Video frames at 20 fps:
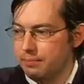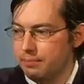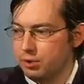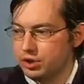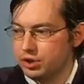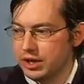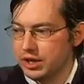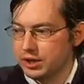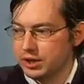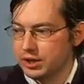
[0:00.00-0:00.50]

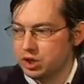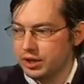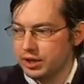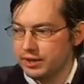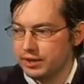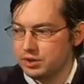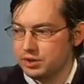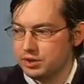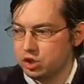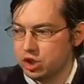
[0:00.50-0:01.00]
protection
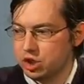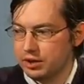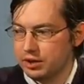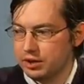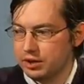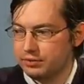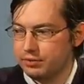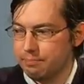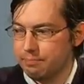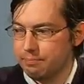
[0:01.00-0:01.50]
against the
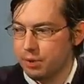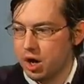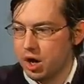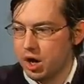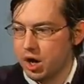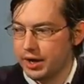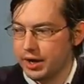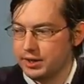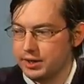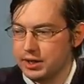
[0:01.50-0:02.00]
checks from
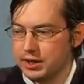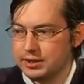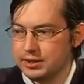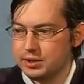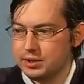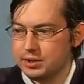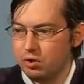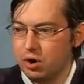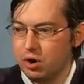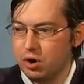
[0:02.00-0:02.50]
behind,
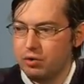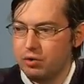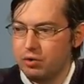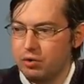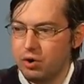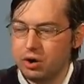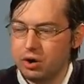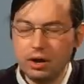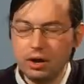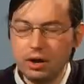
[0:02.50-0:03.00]
so
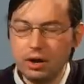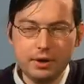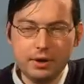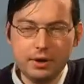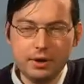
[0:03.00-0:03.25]
rook